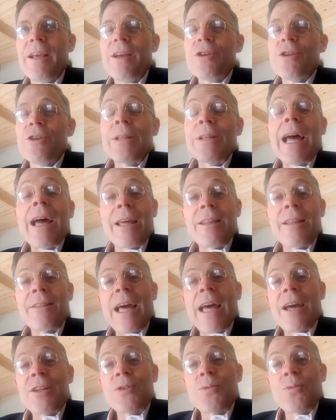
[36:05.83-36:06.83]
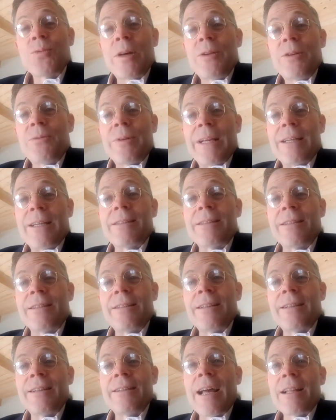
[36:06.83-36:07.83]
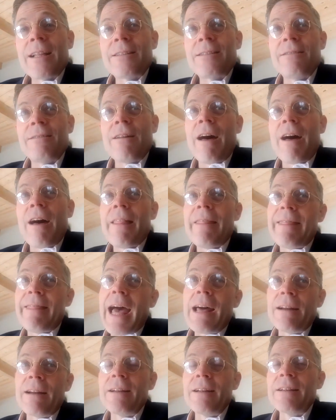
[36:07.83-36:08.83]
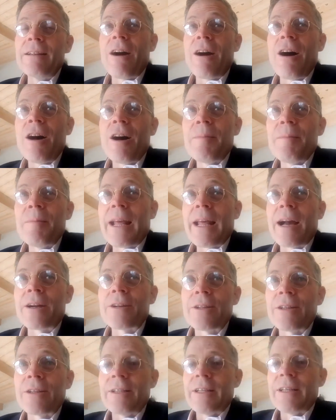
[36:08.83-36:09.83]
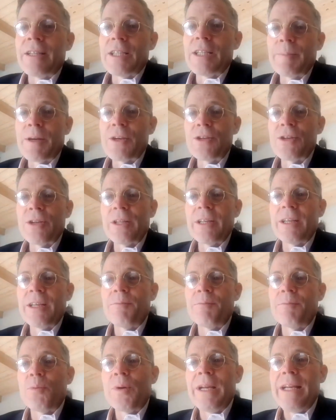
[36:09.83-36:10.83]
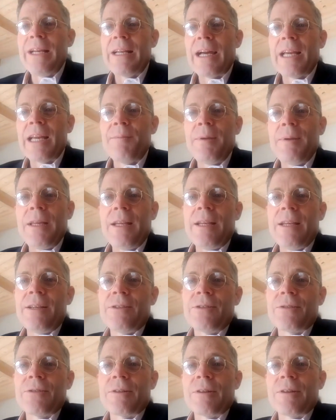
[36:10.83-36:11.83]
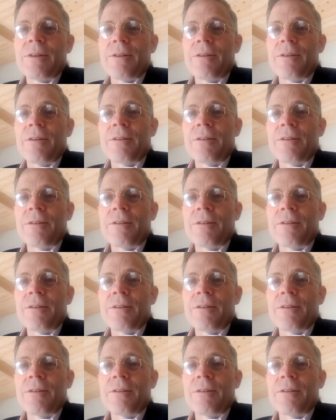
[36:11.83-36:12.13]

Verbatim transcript: So that that's one reason, and that's not that uncommon actually, especially in pre-diabetes or,